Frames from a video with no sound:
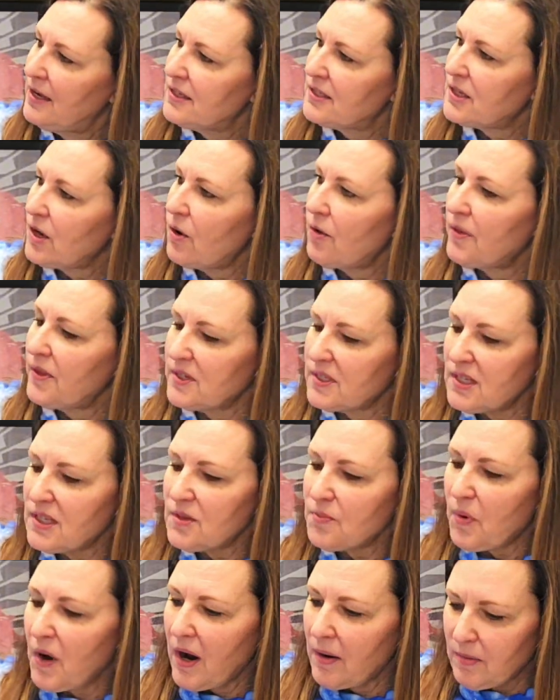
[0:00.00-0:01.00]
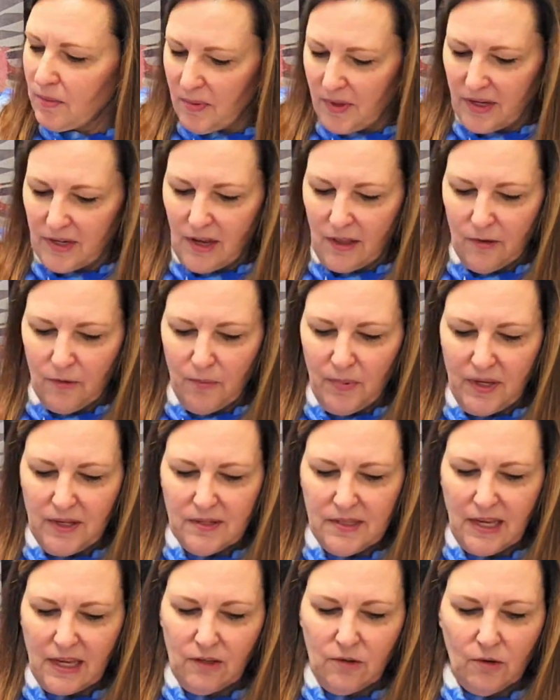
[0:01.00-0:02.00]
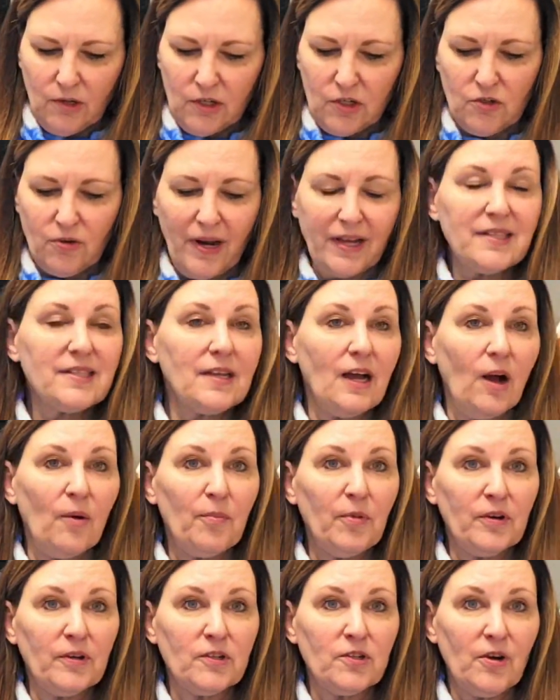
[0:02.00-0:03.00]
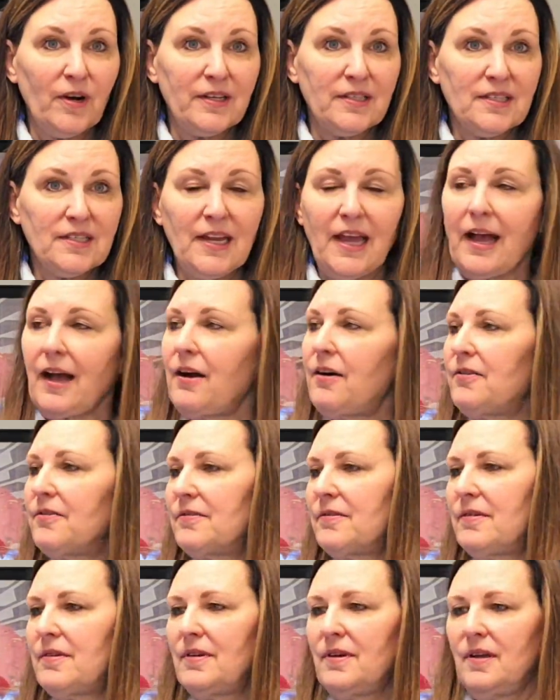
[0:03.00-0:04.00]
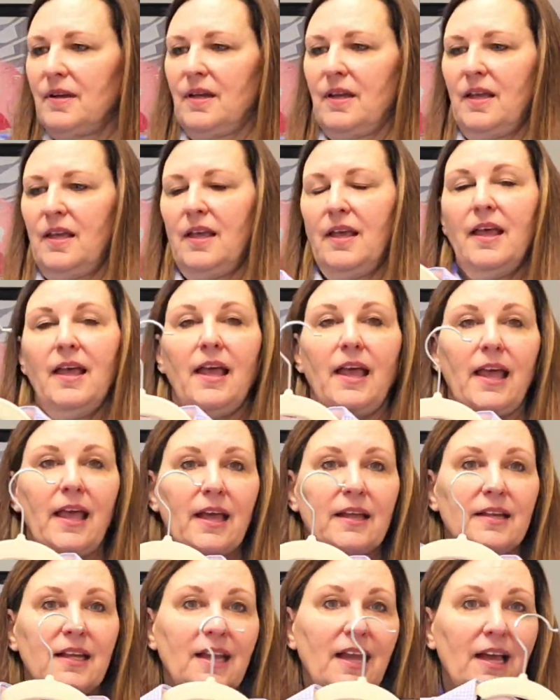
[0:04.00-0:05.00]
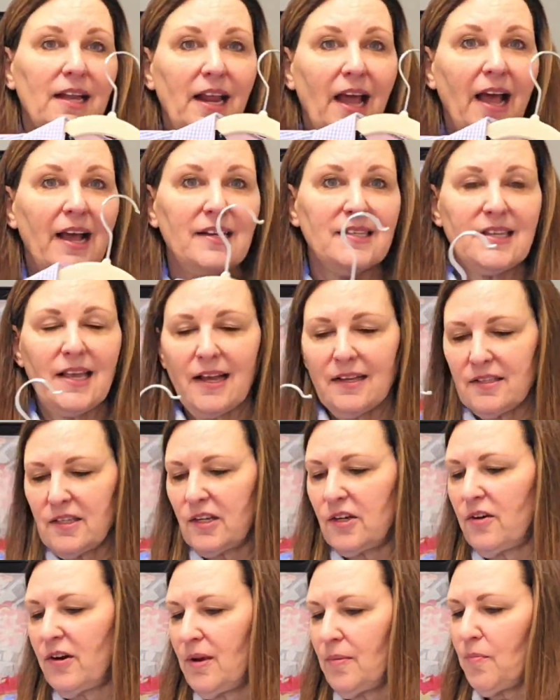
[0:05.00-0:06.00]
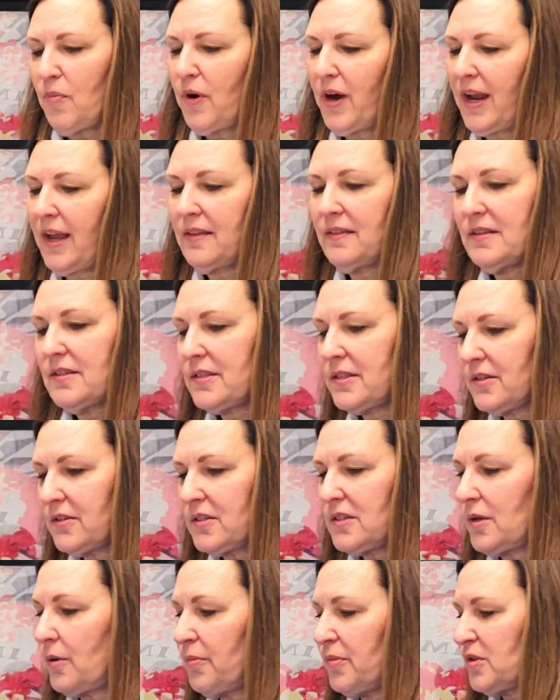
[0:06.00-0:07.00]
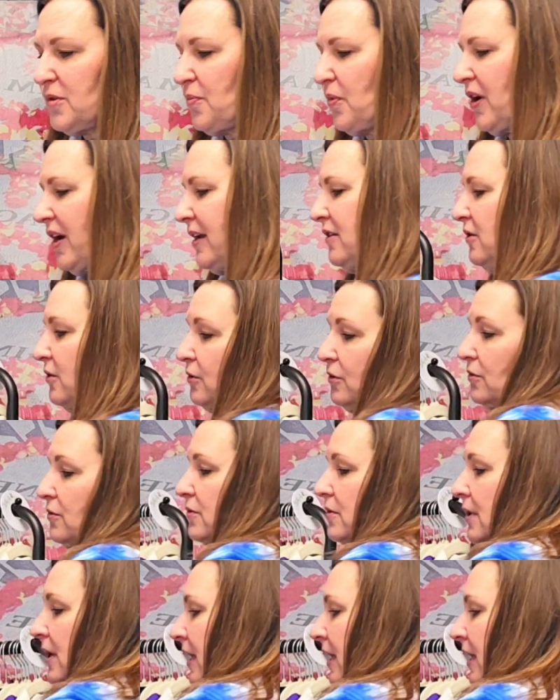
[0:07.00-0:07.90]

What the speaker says: So this is probably another piece that you could dress up or dress down. And again, Izod's a great brand. This looks almost brand new.